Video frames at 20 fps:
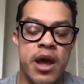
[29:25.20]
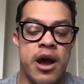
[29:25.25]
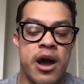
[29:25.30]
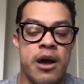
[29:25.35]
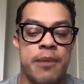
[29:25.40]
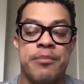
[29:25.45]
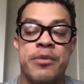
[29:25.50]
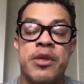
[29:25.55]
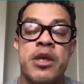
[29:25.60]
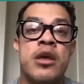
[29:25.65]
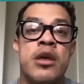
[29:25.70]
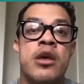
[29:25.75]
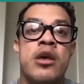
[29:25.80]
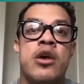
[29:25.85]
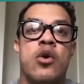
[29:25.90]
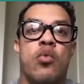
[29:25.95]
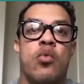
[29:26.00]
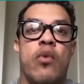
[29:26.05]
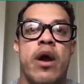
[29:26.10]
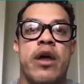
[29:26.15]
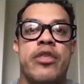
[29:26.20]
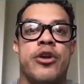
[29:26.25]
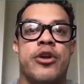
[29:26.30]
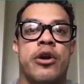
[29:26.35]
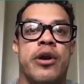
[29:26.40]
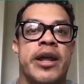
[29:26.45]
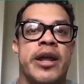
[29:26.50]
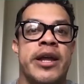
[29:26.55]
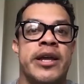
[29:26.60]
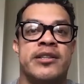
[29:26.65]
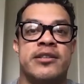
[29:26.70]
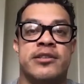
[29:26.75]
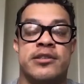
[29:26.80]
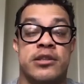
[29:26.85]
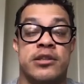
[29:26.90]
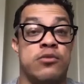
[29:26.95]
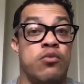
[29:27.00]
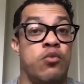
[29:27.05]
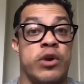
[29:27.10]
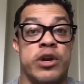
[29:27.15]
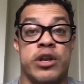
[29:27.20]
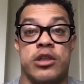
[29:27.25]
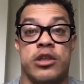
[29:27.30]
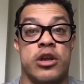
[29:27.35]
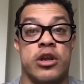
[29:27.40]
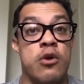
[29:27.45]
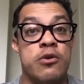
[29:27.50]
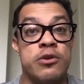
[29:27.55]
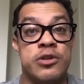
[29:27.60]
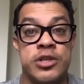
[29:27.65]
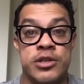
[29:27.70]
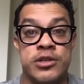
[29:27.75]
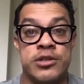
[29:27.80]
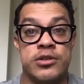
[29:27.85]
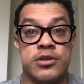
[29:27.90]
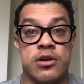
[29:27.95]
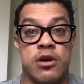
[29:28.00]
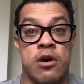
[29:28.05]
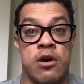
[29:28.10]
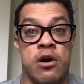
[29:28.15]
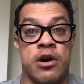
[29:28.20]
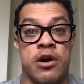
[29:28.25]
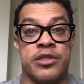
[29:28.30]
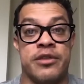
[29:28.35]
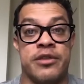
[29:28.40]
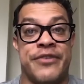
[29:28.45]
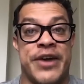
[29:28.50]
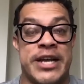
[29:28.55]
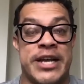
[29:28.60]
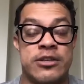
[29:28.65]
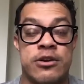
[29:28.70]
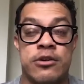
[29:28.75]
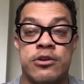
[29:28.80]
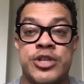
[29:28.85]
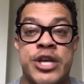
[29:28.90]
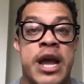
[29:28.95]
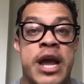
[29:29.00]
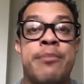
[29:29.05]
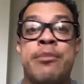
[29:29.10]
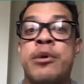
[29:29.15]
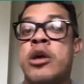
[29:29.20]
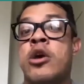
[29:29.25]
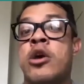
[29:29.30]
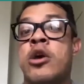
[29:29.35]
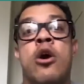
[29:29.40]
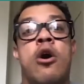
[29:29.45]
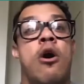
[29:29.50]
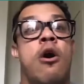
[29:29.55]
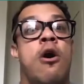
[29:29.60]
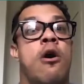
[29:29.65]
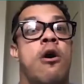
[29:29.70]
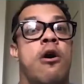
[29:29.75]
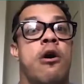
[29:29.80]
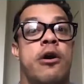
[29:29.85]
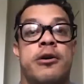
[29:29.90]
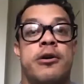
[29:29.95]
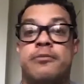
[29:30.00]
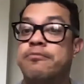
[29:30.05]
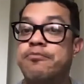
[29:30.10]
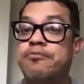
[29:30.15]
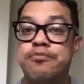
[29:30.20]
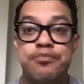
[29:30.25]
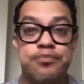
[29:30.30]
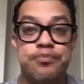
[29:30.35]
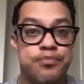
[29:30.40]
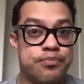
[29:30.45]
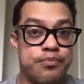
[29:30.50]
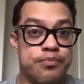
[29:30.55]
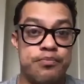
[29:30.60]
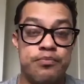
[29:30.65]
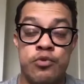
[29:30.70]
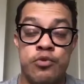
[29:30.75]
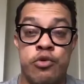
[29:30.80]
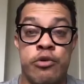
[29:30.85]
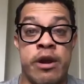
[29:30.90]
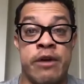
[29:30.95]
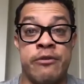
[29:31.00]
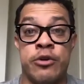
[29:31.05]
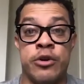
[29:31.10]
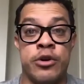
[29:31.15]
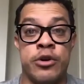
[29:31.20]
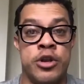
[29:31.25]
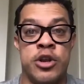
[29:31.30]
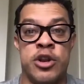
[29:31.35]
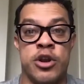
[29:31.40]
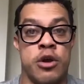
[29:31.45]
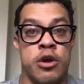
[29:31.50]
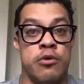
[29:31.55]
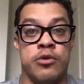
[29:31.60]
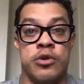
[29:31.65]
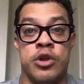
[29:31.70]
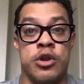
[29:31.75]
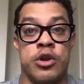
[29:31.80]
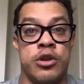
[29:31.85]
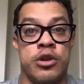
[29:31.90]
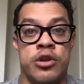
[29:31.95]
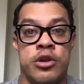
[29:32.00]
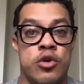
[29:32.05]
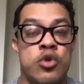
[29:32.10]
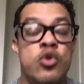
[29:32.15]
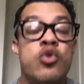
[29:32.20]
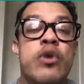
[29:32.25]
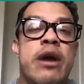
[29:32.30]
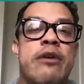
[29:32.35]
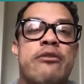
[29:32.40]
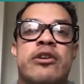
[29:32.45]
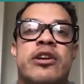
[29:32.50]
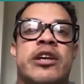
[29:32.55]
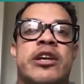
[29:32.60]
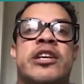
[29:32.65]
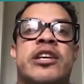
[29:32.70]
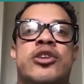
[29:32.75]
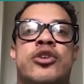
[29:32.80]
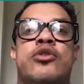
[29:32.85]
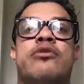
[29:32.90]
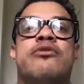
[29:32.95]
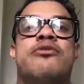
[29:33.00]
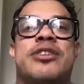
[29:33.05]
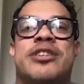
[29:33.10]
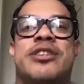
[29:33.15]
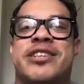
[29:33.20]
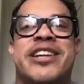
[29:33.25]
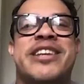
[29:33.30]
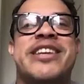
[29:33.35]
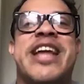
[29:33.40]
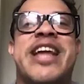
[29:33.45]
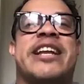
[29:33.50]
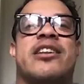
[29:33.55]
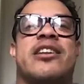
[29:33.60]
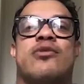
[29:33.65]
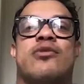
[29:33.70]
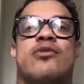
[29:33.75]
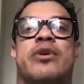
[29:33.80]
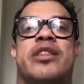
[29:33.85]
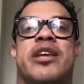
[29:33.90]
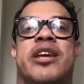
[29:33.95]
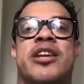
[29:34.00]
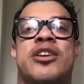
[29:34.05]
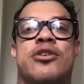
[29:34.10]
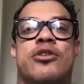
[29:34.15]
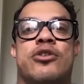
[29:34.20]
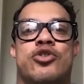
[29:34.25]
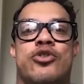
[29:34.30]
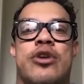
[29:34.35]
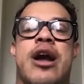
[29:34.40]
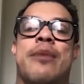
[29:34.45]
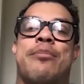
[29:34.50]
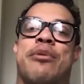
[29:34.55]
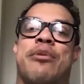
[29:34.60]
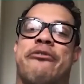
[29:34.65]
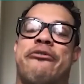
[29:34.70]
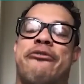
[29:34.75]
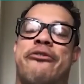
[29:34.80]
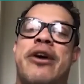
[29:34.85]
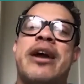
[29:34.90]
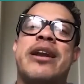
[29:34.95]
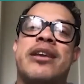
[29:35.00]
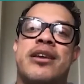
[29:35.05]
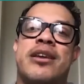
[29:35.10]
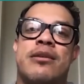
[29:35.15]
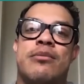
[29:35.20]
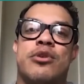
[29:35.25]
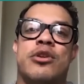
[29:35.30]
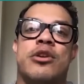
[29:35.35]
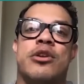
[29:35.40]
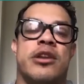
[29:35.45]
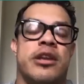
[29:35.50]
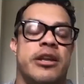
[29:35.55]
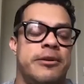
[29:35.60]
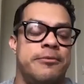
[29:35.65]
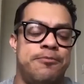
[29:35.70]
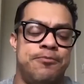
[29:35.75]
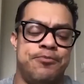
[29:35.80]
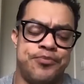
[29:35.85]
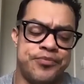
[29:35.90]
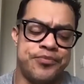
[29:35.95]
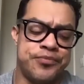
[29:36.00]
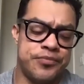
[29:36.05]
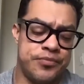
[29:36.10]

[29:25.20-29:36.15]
Um, whether it's one of the coaches on the Fast Coach app or whoever you know, you, whoever you've just connected with in your tribe, but find a community